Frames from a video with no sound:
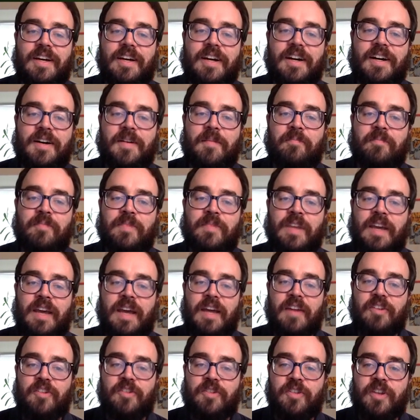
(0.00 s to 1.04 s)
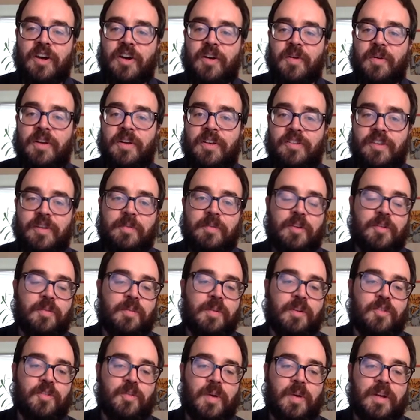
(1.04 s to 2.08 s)
Um, and so
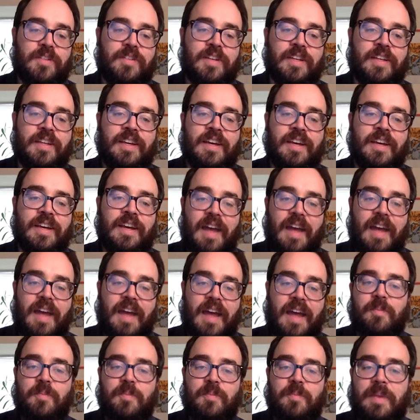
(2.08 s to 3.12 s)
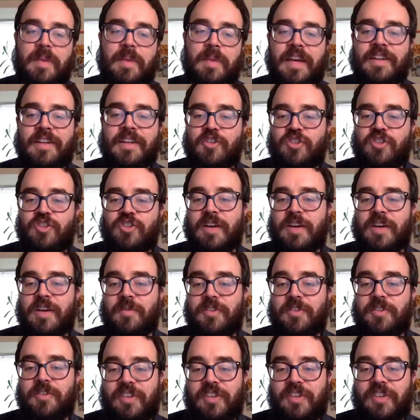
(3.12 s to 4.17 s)
C++20 has made g of
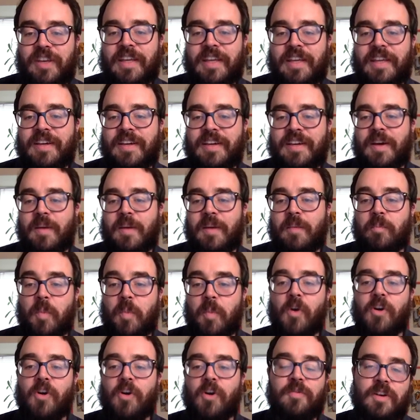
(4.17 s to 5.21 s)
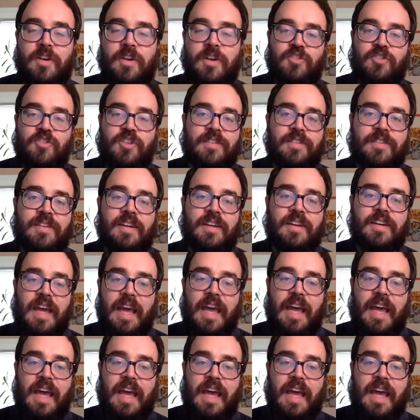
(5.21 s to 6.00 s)
c more efficient